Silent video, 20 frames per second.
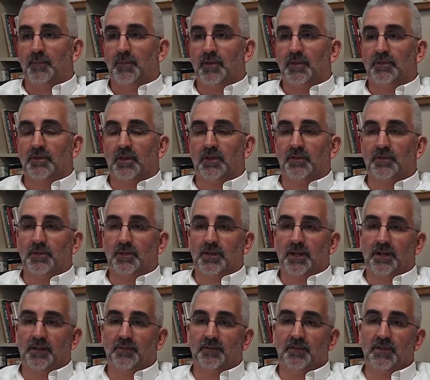There's also a
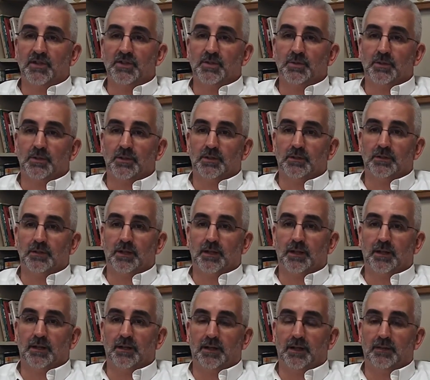lot of visual
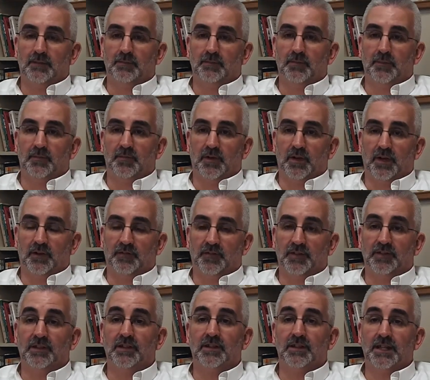and
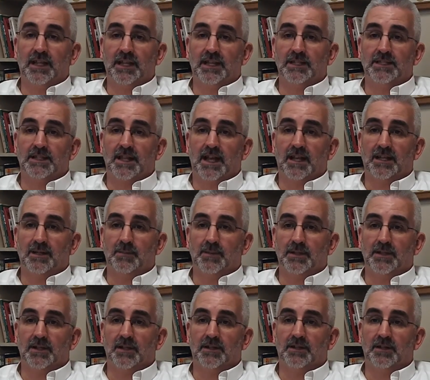physical aids that can
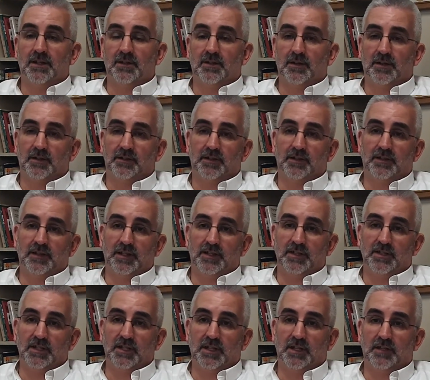be done in order to
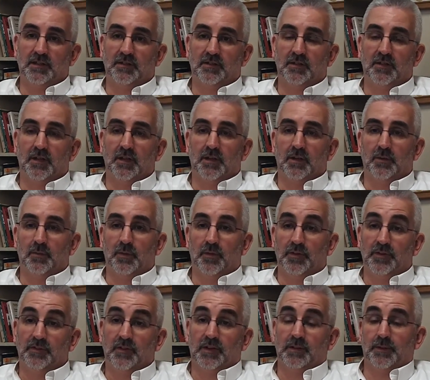teach kids
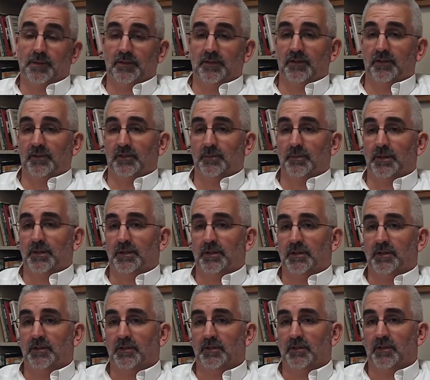with developmental
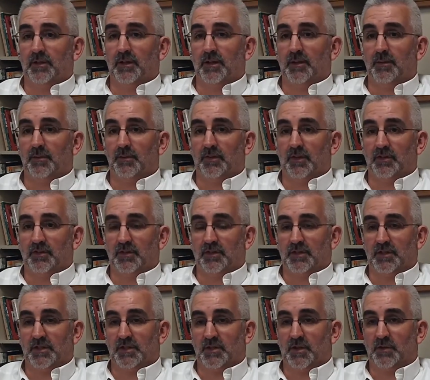disabilities, such
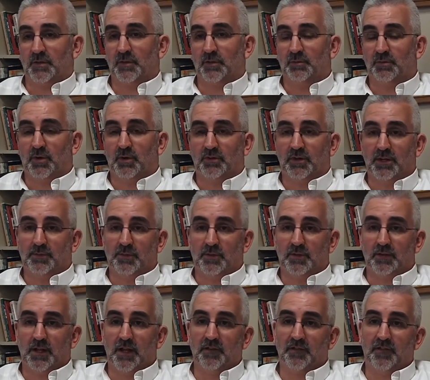as the Circles program
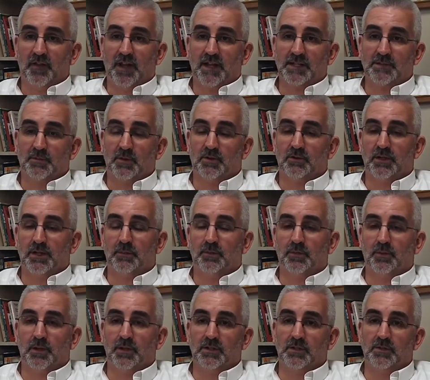or Life Facts program,
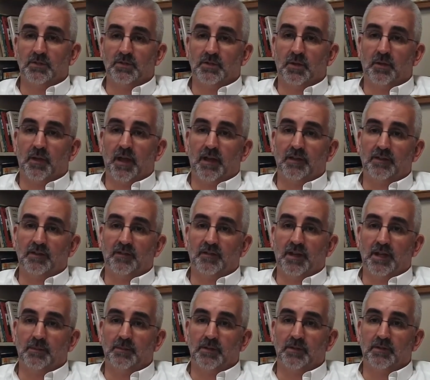so I do show that to
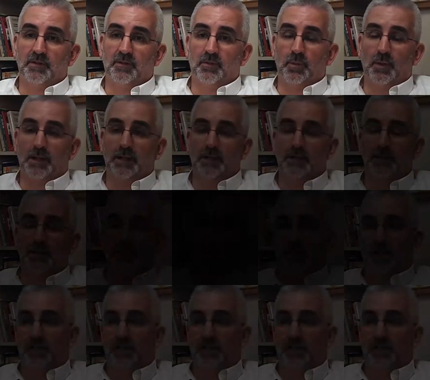families as well.